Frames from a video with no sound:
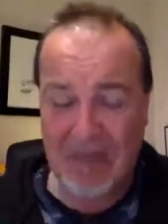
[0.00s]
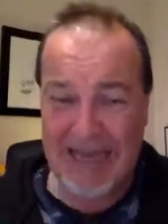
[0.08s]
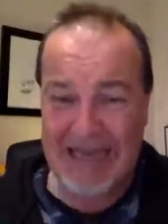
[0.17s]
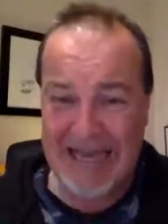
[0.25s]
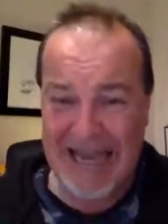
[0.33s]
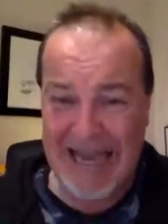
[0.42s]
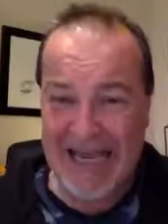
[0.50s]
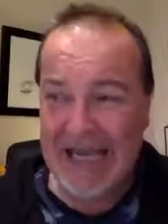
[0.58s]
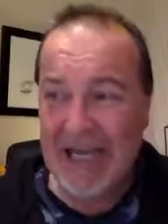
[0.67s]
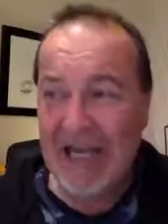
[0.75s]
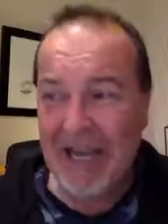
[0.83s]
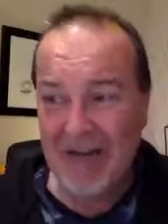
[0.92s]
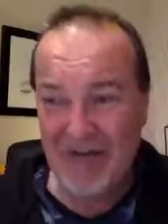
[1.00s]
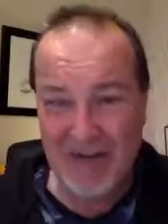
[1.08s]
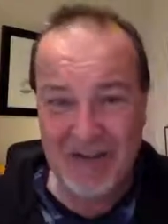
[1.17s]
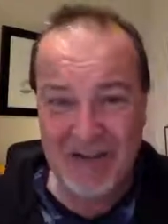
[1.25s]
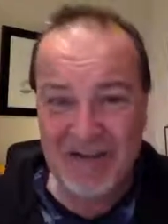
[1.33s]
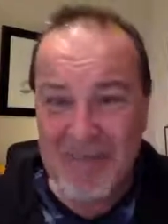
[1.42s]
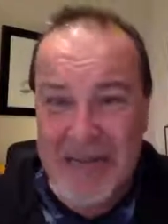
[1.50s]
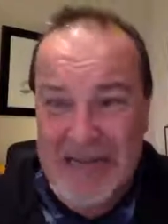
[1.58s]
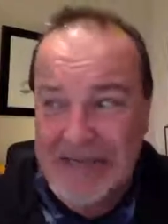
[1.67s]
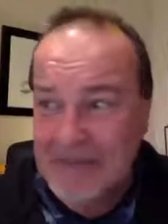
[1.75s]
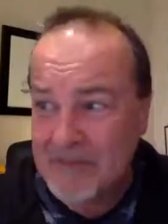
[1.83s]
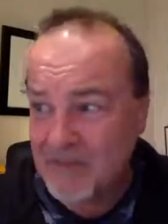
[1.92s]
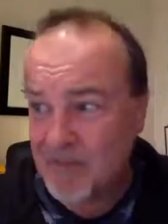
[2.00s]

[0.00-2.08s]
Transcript: and egg in front of me.